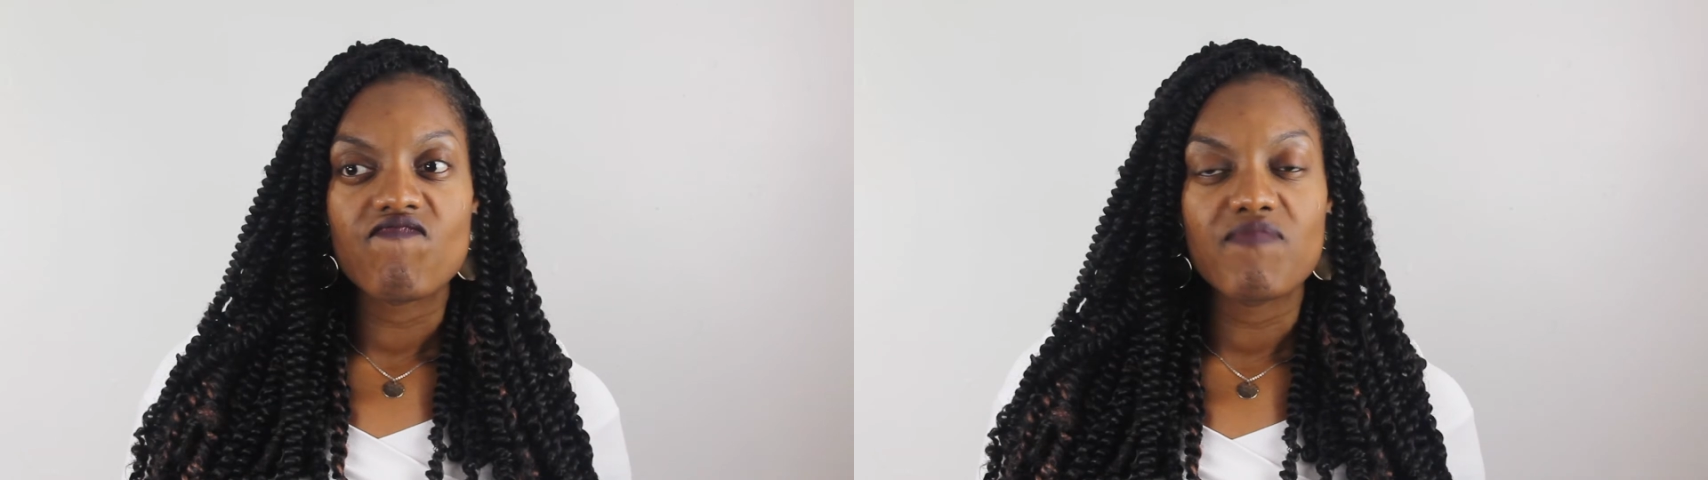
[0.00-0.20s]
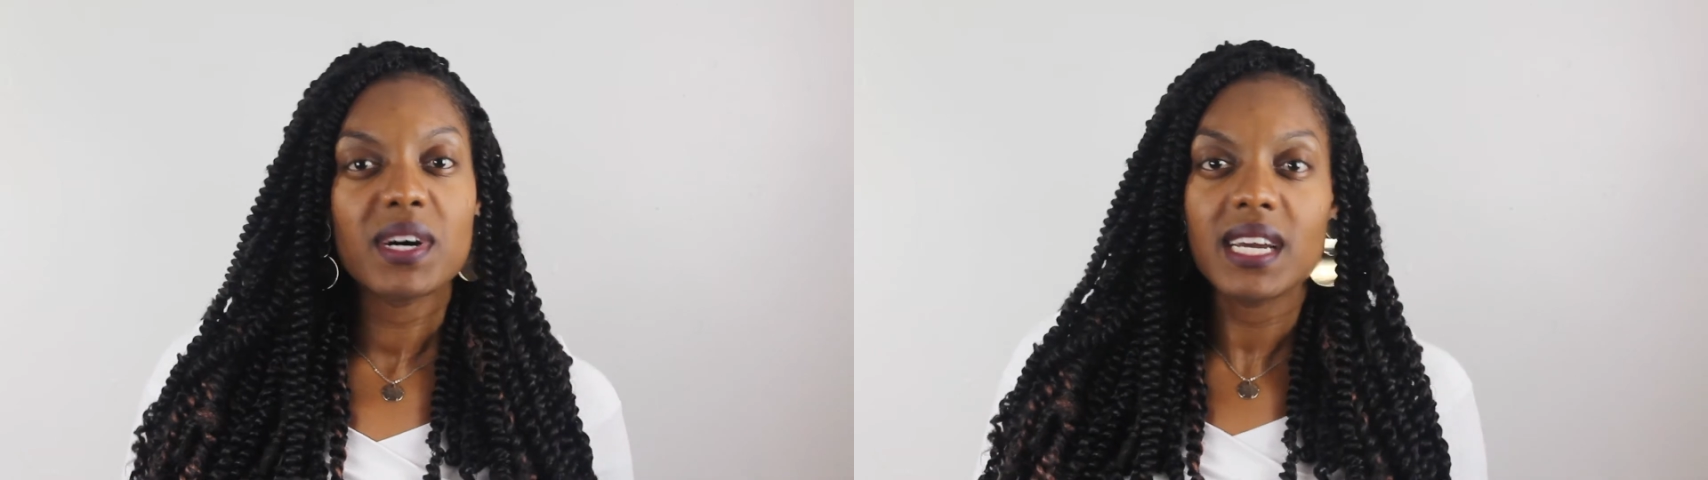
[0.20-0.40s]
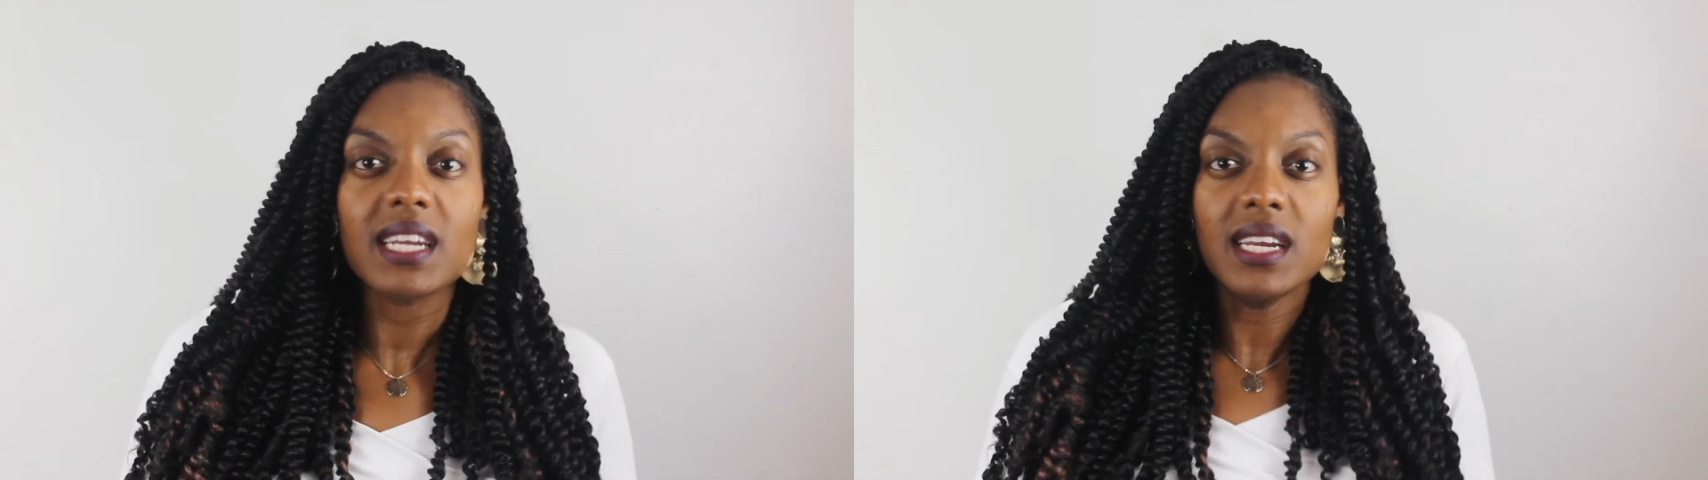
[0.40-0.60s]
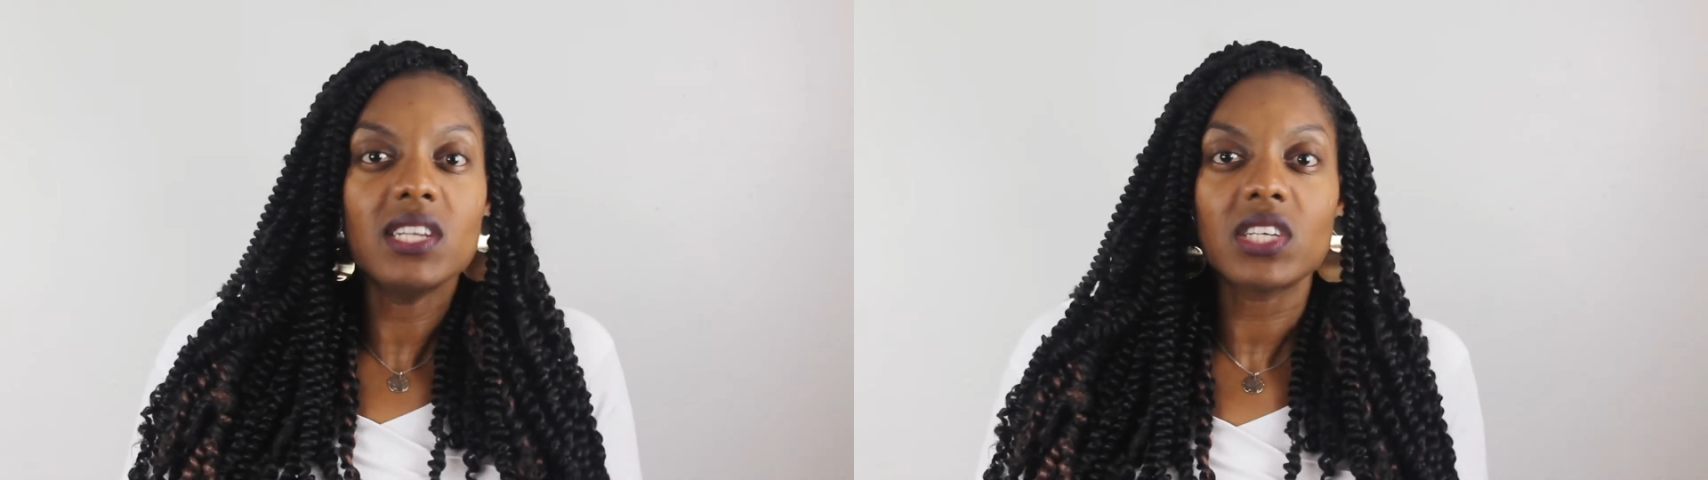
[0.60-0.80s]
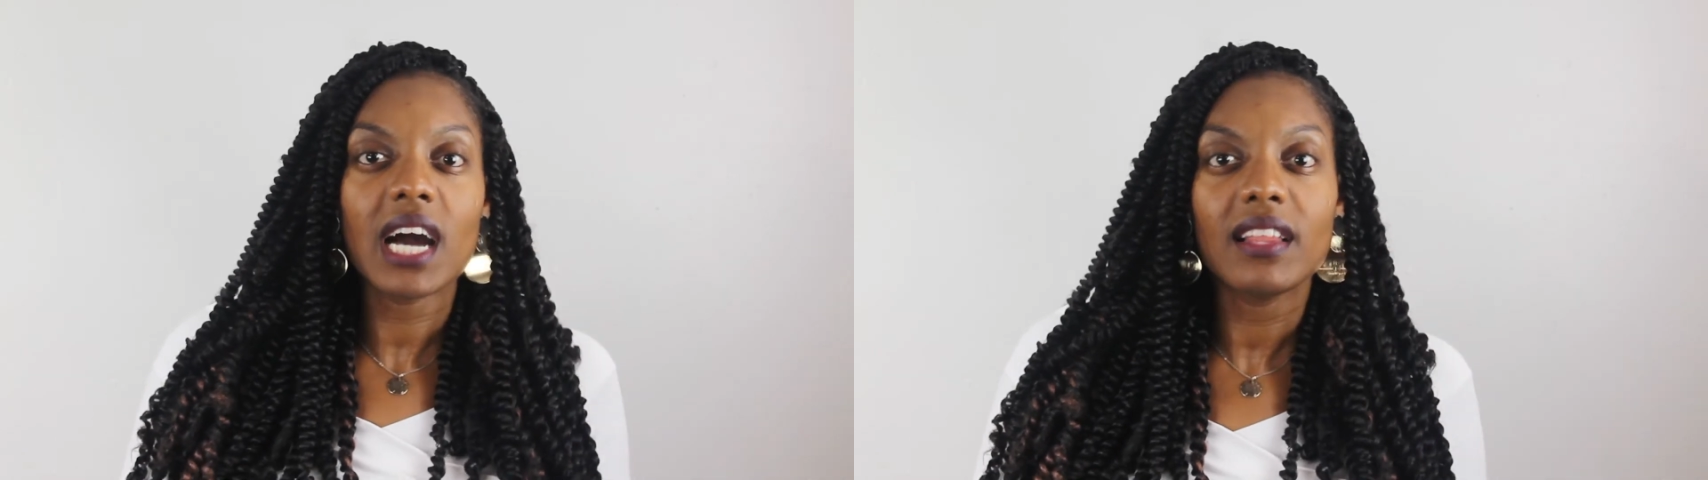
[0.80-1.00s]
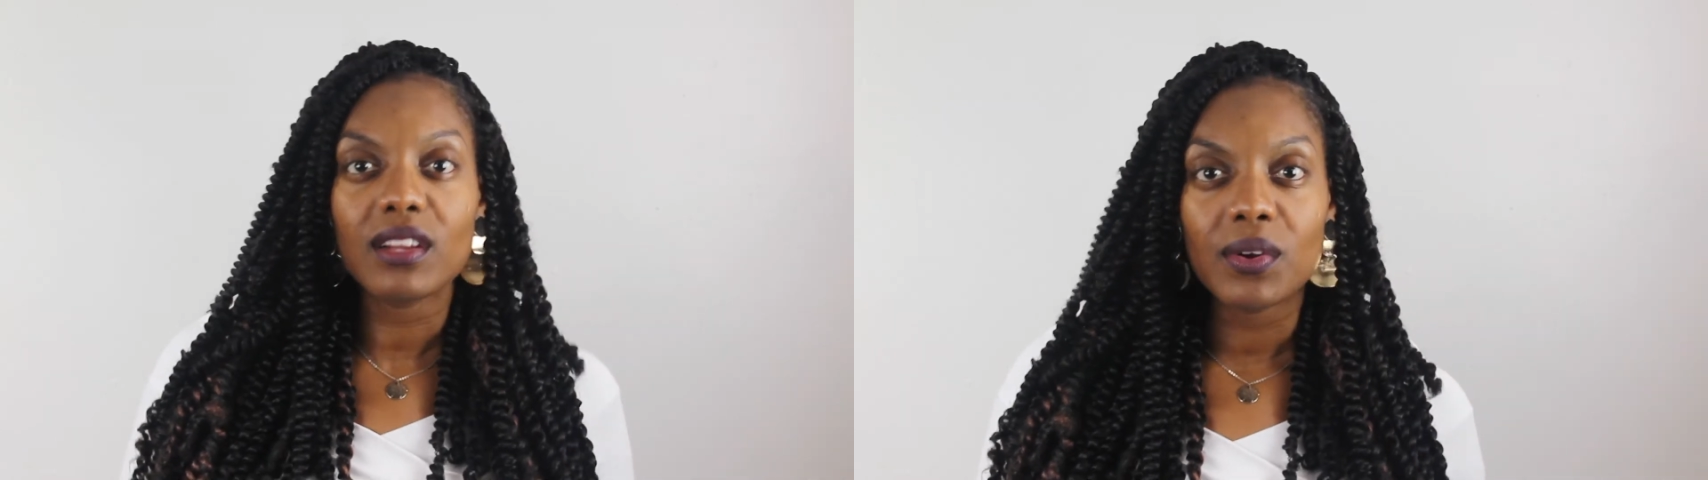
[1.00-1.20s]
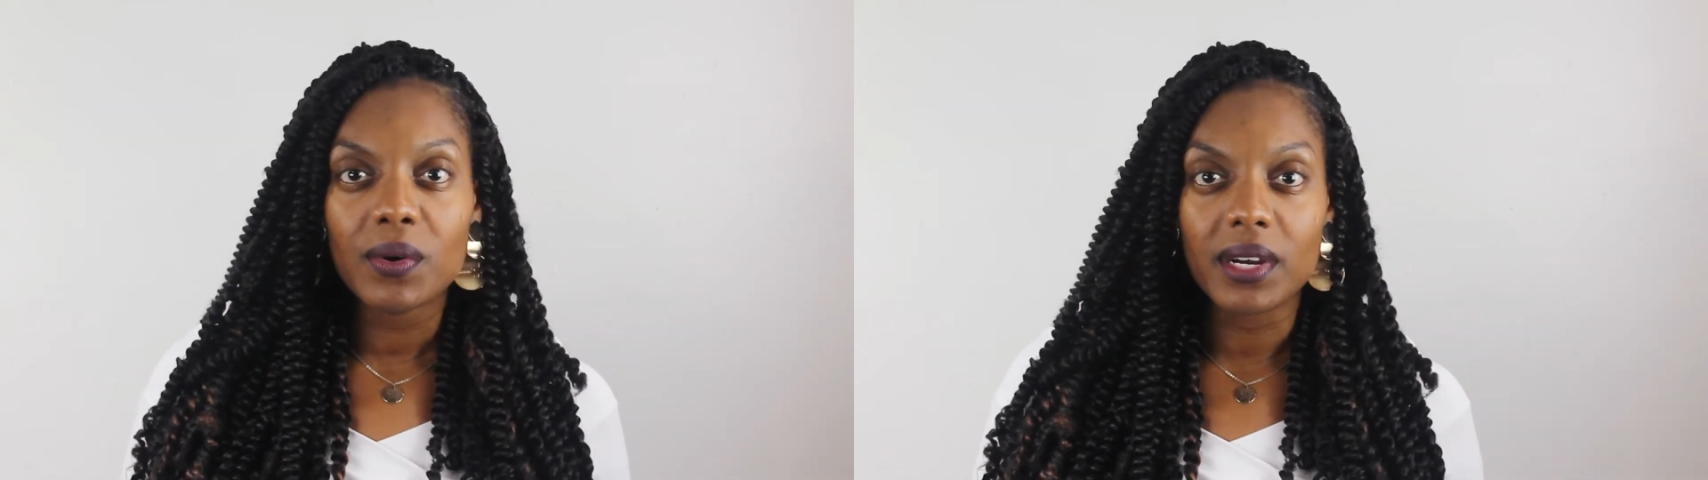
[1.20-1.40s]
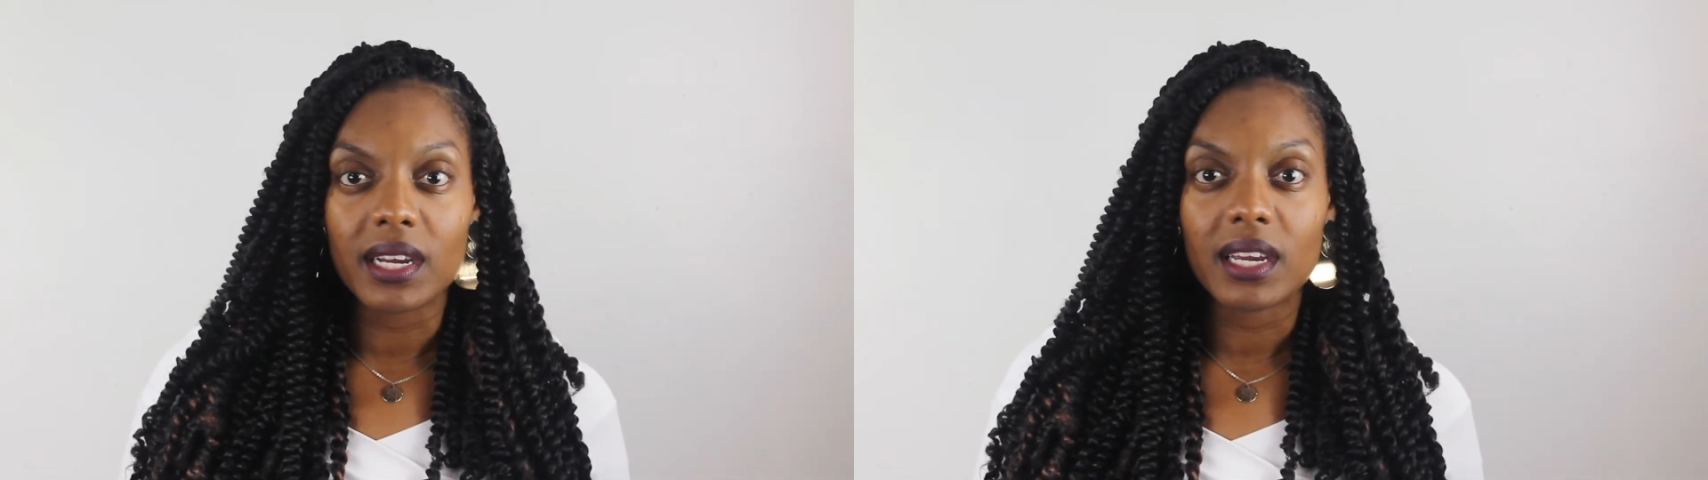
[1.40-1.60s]
But he just got a little
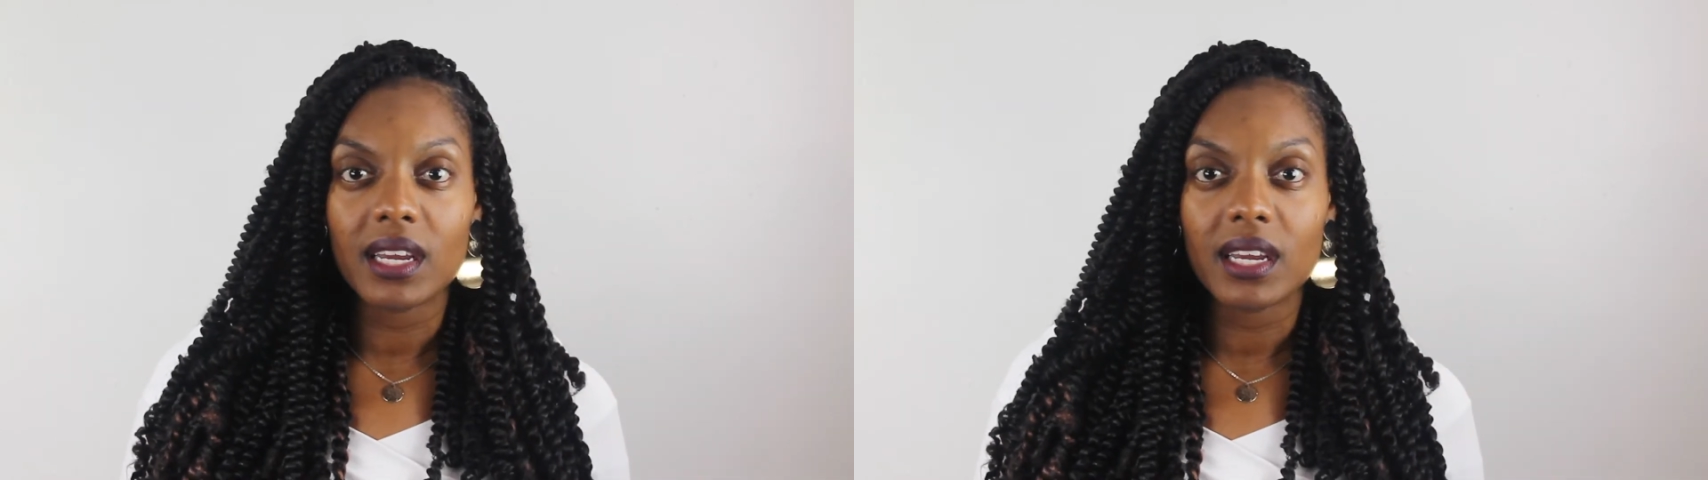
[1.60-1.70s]
Lord.